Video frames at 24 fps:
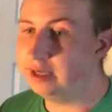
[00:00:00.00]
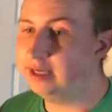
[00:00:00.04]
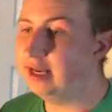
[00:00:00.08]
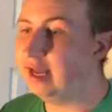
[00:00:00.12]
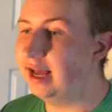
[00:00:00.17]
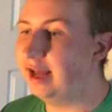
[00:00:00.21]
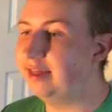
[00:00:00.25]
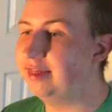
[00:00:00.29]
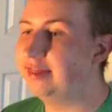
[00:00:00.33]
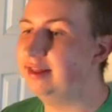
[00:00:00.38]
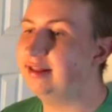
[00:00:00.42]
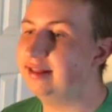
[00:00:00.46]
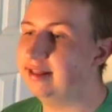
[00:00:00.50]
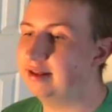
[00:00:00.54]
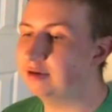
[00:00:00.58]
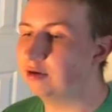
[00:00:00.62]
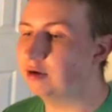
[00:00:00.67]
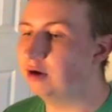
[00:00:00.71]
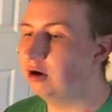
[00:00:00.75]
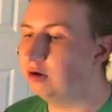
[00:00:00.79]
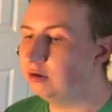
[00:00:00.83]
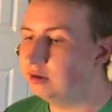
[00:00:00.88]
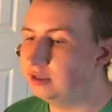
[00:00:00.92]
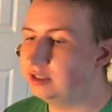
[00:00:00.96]
I think there will
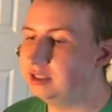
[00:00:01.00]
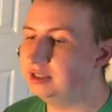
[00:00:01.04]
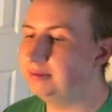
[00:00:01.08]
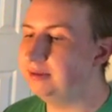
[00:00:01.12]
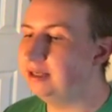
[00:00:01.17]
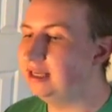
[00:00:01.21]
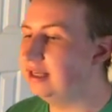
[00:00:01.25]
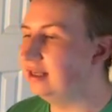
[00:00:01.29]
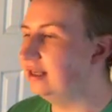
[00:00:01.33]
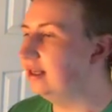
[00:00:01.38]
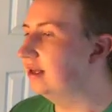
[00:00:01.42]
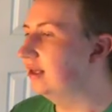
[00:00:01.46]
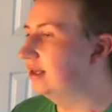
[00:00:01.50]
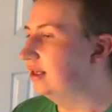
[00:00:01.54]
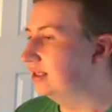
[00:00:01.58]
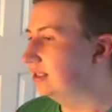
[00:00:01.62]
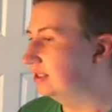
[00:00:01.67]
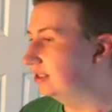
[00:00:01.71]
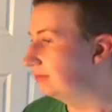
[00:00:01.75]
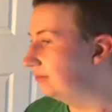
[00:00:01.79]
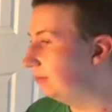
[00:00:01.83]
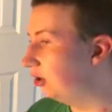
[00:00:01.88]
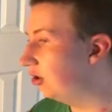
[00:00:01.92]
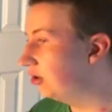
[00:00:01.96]
always be
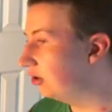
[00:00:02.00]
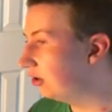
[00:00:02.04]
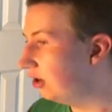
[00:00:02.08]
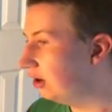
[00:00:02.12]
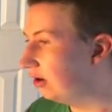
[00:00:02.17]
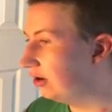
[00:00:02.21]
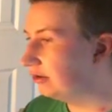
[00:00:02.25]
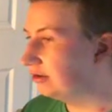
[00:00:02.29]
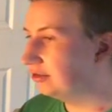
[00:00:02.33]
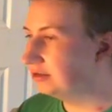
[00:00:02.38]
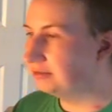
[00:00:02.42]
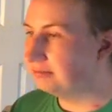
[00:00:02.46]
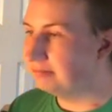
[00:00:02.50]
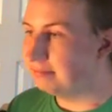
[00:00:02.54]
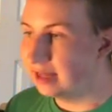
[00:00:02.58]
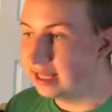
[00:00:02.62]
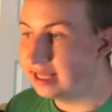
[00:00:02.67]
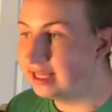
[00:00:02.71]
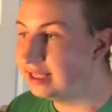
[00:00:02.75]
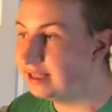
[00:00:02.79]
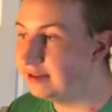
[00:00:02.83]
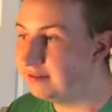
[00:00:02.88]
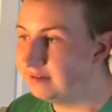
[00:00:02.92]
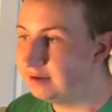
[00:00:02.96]
small cars
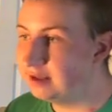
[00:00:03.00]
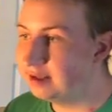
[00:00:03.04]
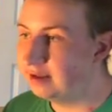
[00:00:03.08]
making